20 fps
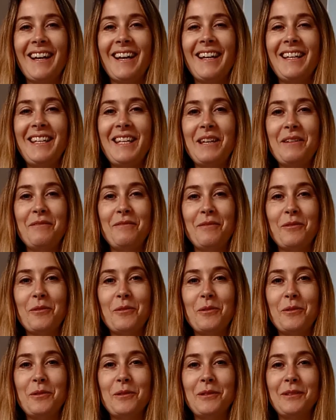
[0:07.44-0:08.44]
Hi Year
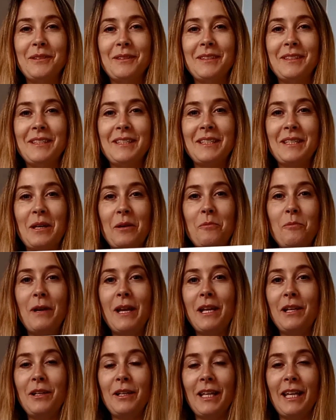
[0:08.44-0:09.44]
4. So
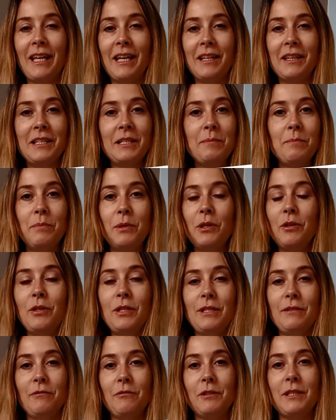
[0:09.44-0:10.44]
we're looking at this
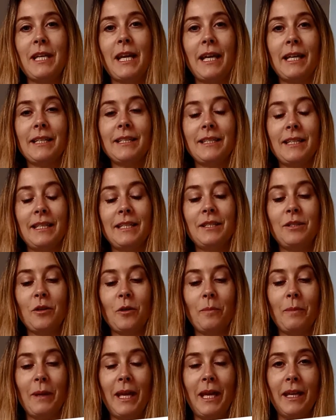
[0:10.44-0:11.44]
beautiful text, this
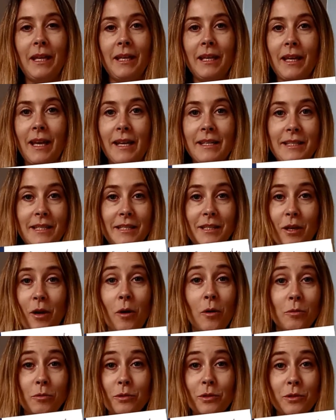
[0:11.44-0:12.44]
topic, as is the
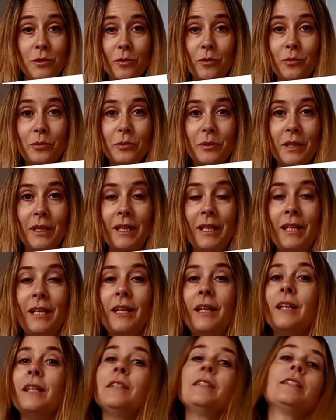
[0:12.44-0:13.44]
whole school.
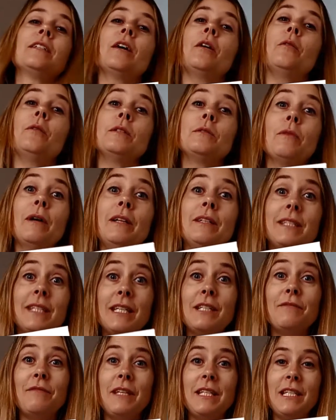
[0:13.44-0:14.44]
So as well as
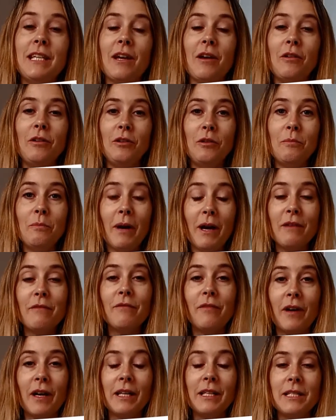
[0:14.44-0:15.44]
this video, you might
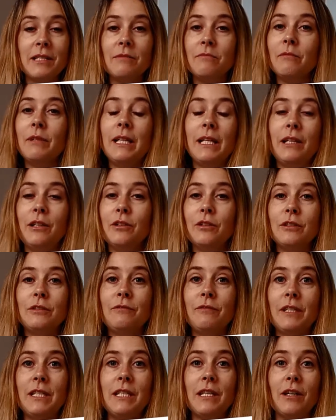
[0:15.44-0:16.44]
find some really good
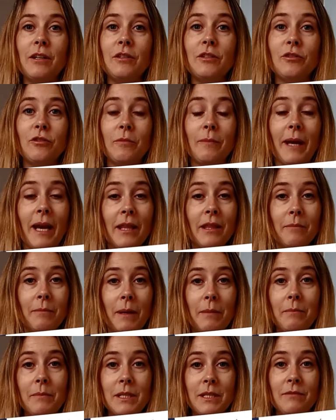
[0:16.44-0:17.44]
videos from other
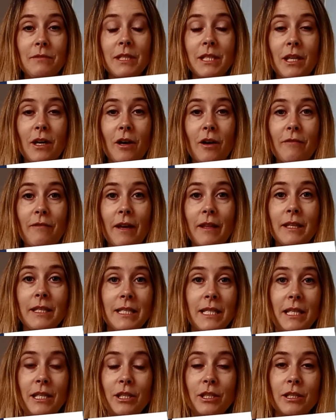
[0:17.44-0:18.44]
members of staff, other
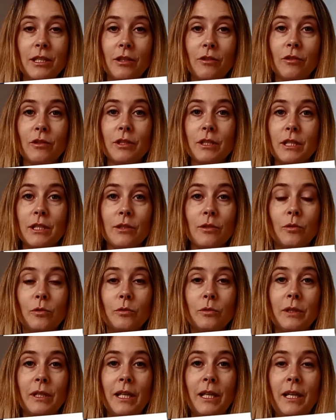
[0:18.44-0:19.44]
teachers across the
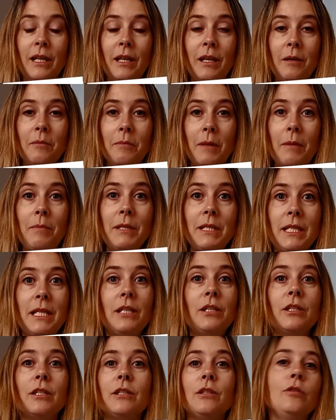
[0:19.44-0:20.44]
school. Maybe
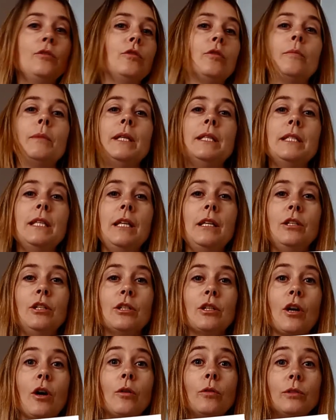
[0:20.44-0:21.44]
teachers who normally
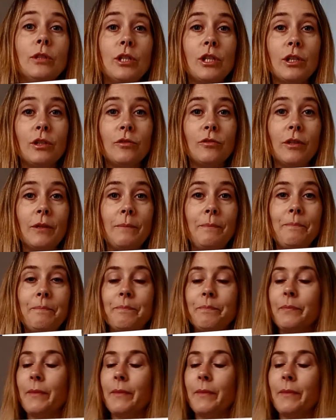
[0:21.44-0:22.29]
teach older children,